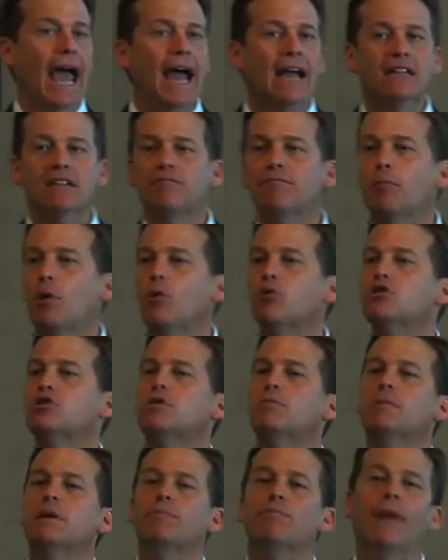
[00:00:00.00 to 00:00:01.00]
Active posts
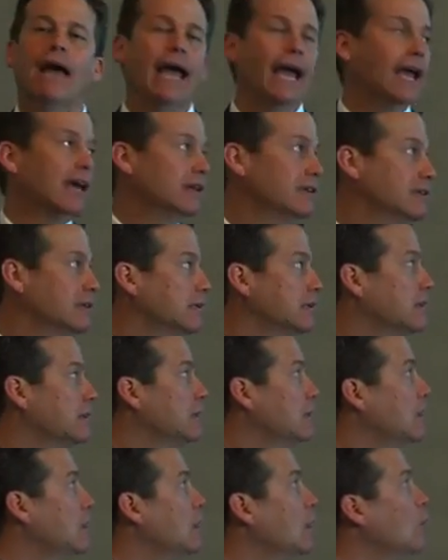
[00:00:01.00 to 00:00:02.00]
should be banned.
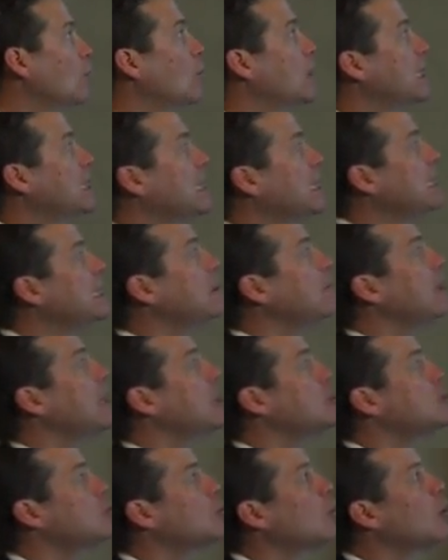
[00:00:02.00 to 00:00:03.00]
We need to
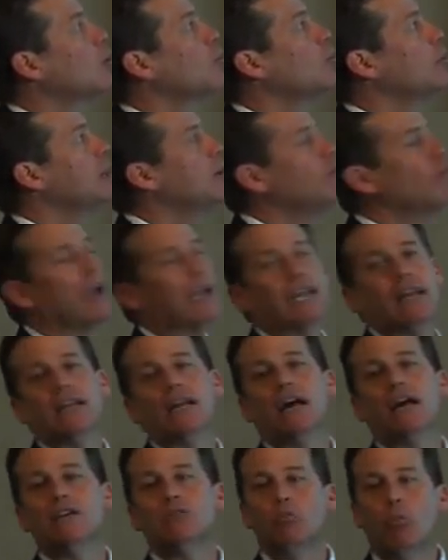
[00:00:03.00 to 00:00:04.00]
make sure we
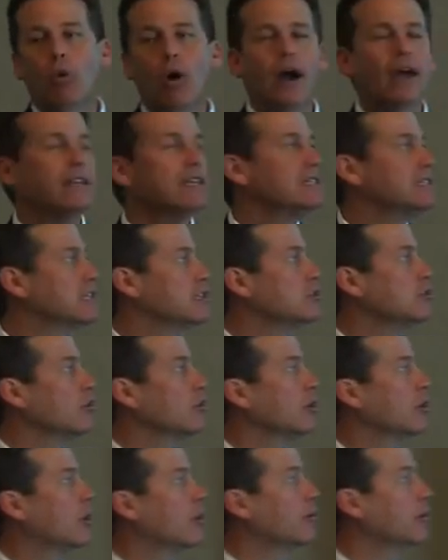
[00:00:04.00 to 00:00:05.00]
recognize why these things are
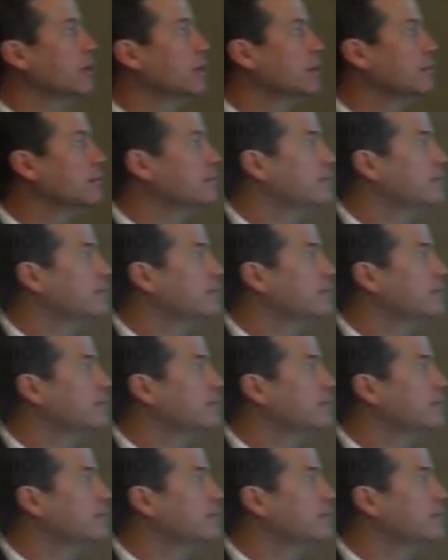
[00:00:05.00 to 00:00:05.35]
occurring.